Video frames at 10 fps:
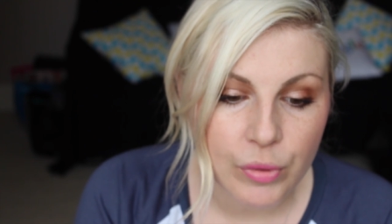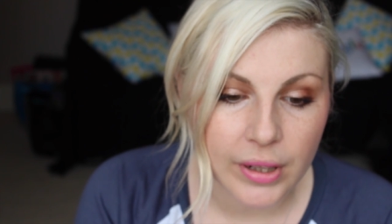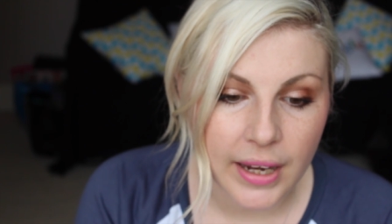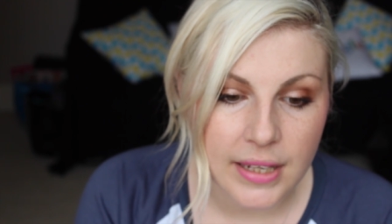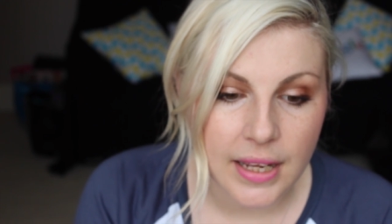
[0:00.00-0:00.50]

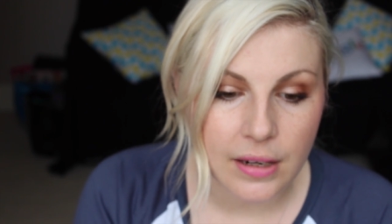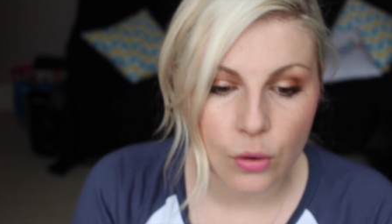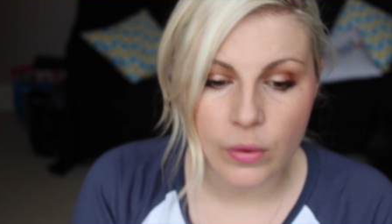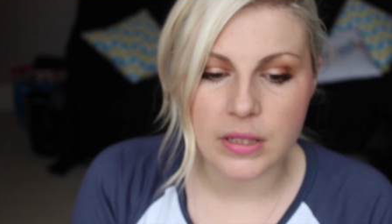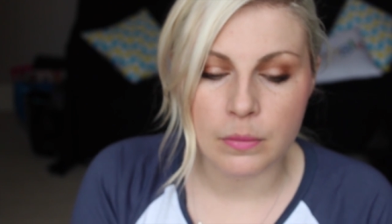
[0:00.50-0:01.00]
But like I said,
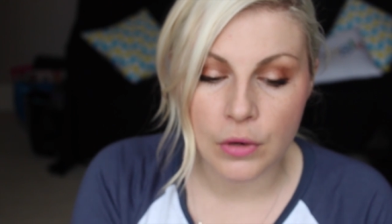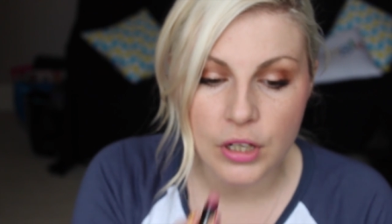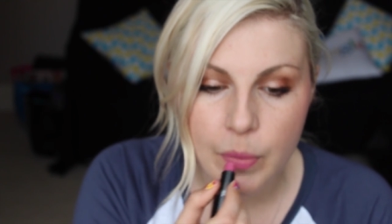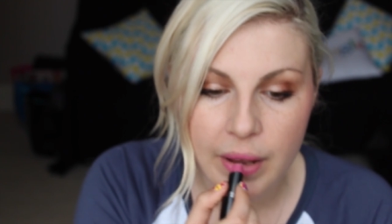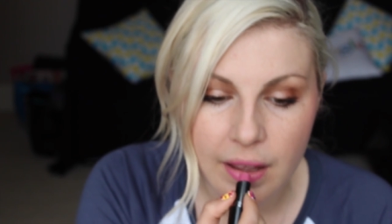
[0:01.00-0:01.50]
oh, it's
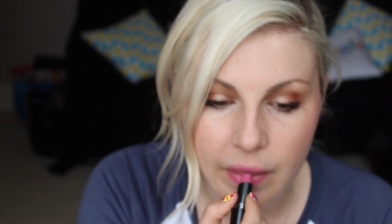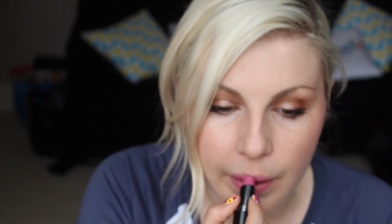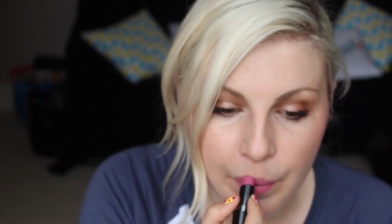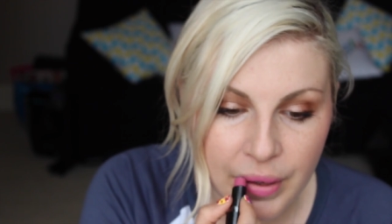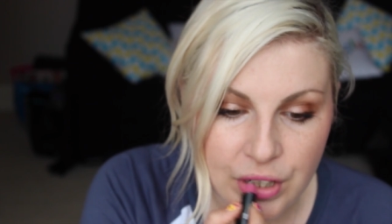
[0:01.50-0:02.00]
much pinker than
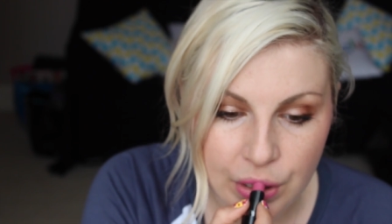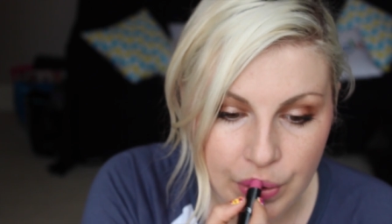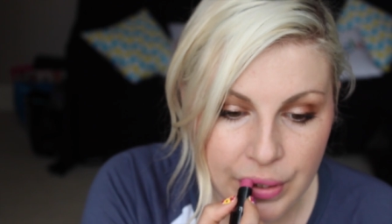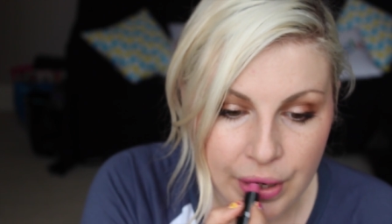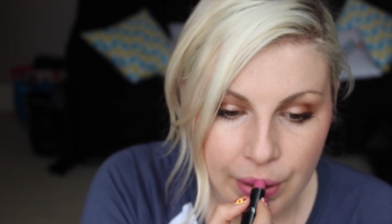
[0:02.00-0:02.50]
I
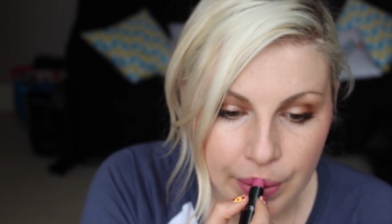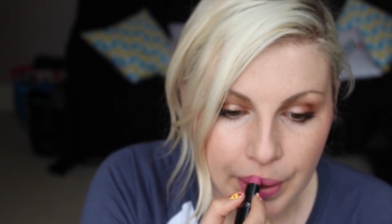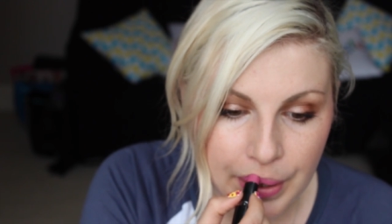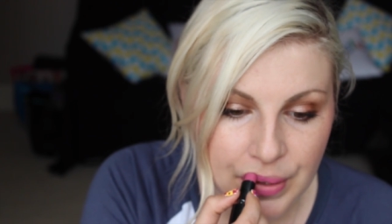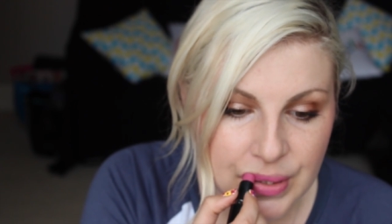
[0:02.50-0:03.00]
imagined.
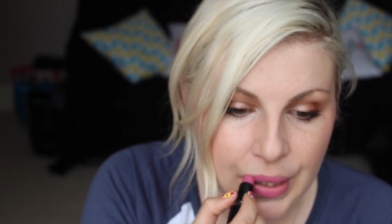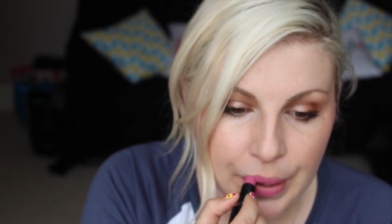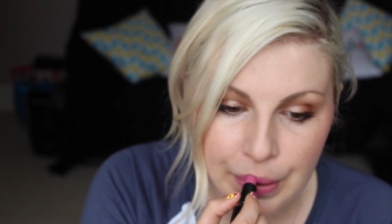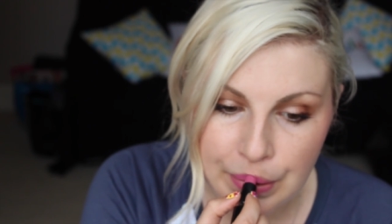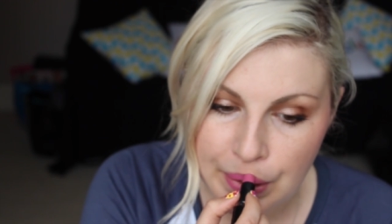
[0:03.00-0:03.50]
Like I
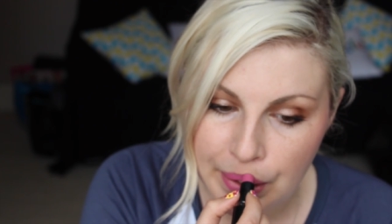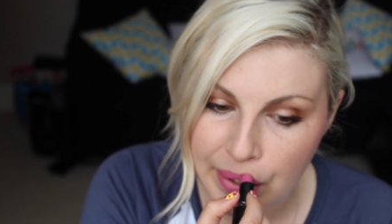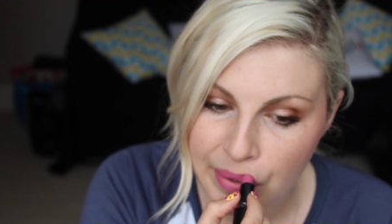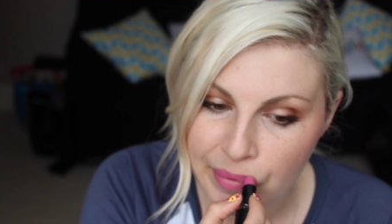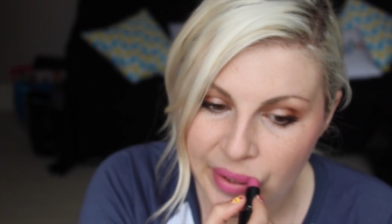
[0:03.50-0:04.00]
said,
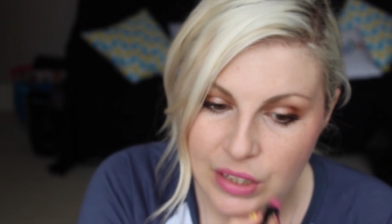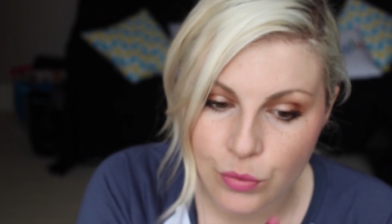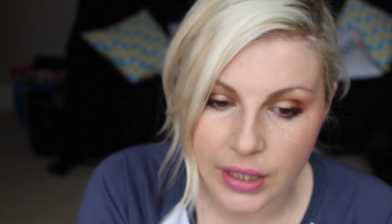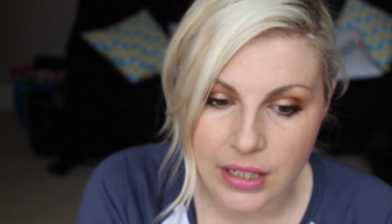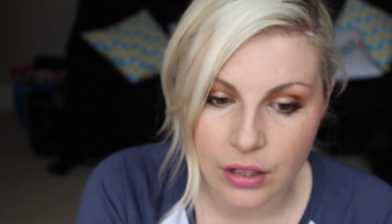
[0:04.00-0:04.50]
um,
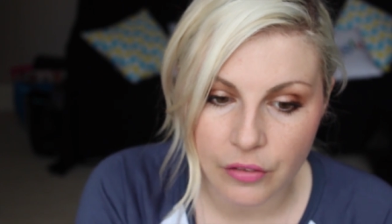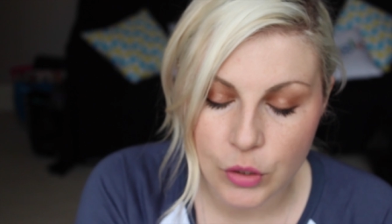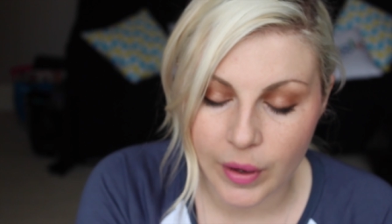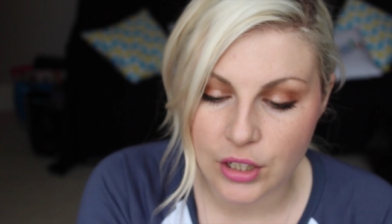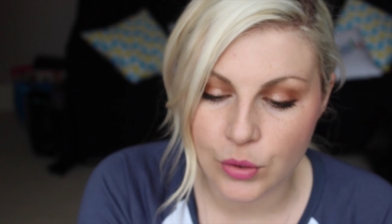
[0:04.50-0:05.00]
it's really tough
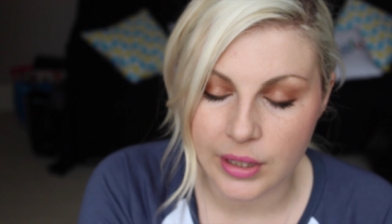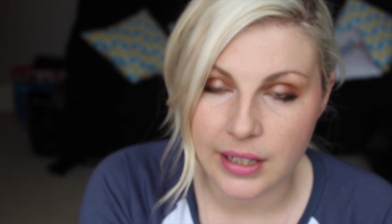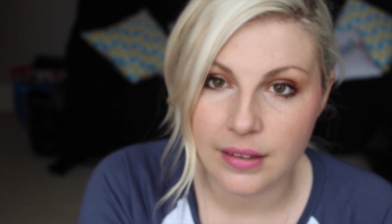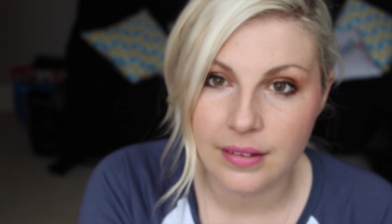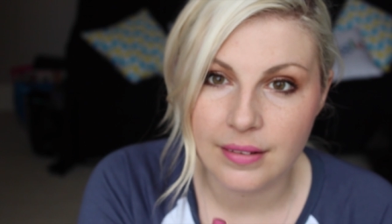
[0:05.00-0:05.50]
to
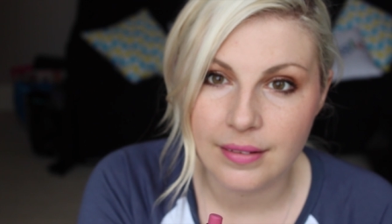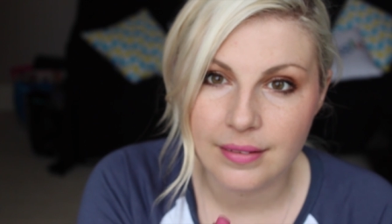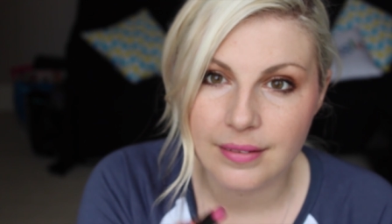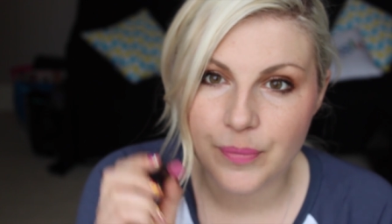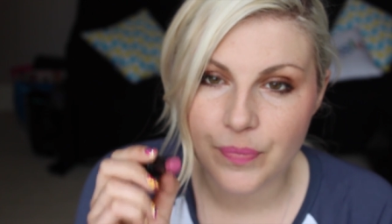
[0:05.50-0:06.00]
actually
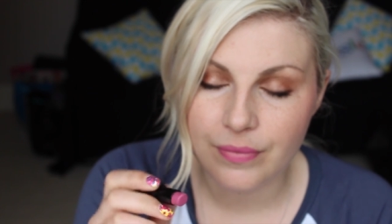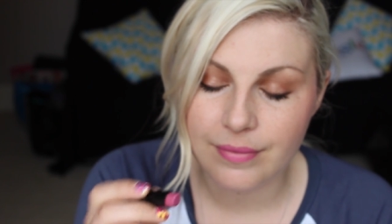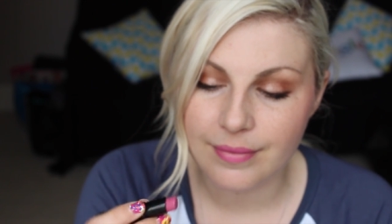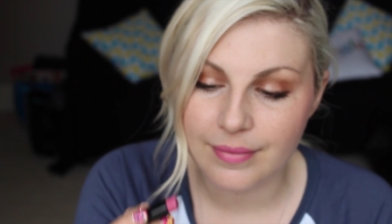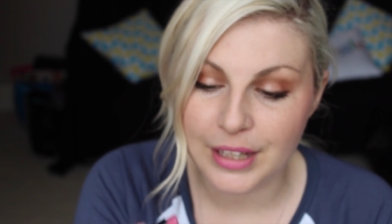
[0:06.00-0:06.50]

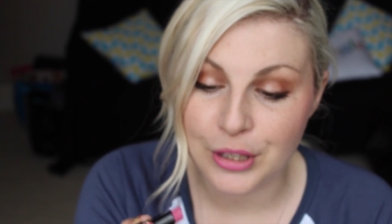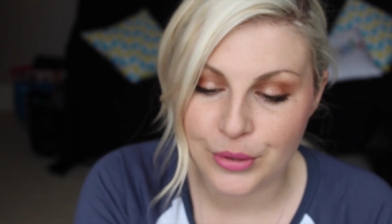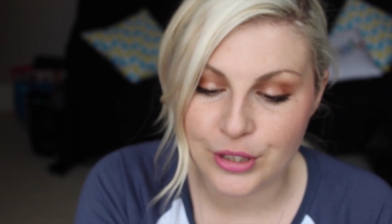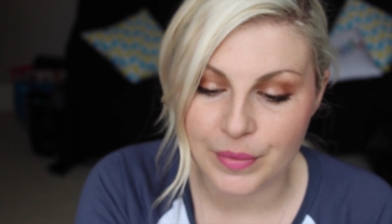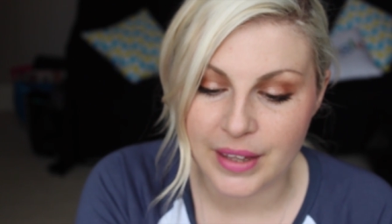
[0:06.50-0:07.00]

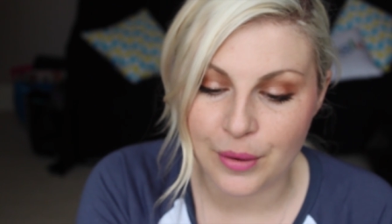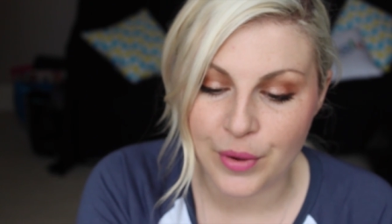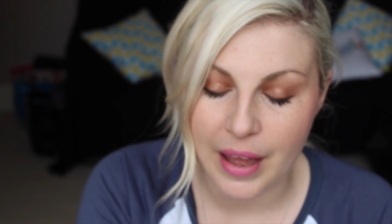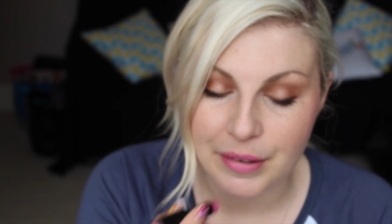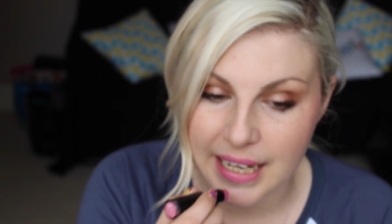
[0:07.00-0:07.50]
use something
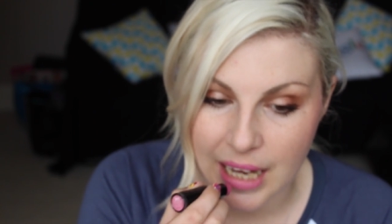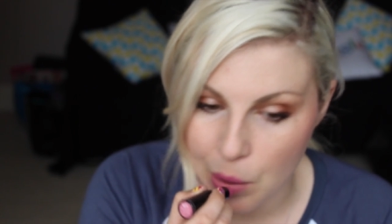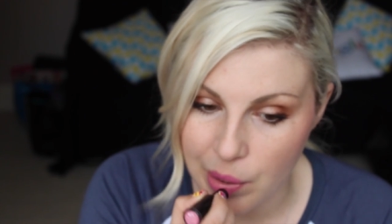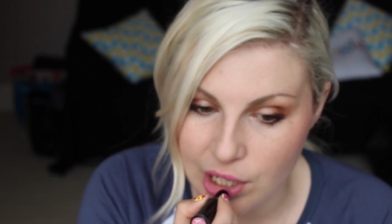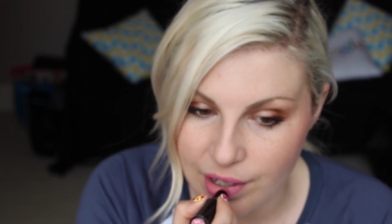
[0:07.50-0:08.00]
without
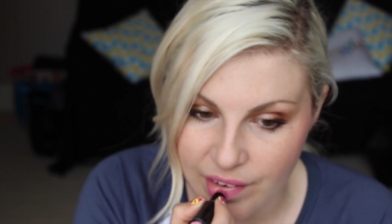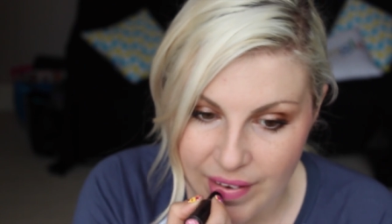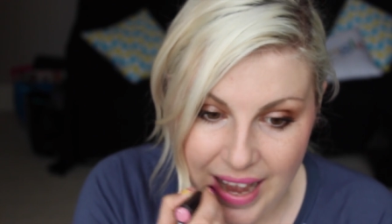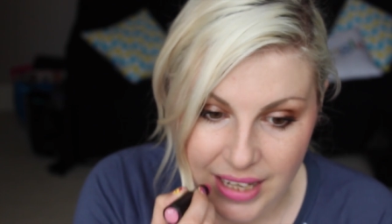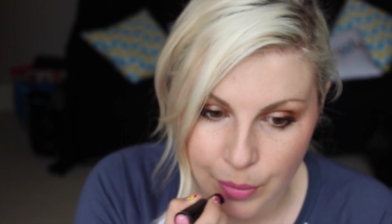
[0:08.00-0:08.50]
taking a picture of
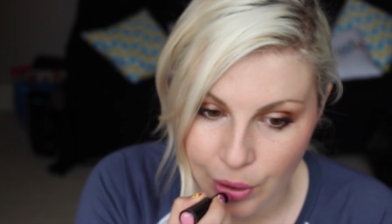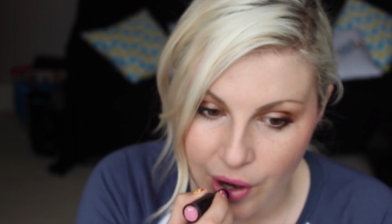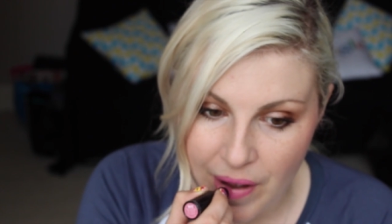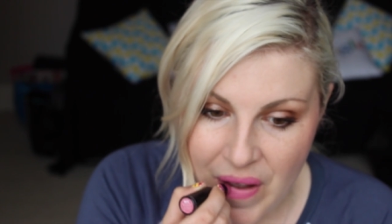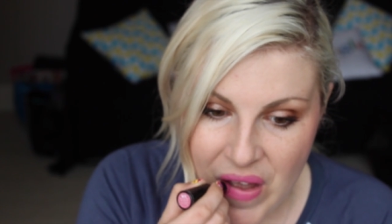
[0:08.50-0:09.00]
it as a
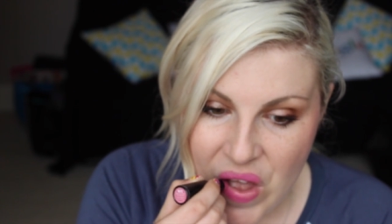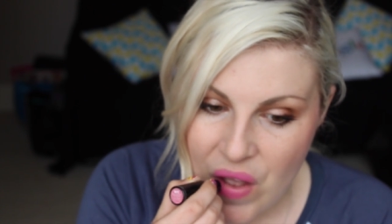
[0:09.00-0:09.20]
blogger.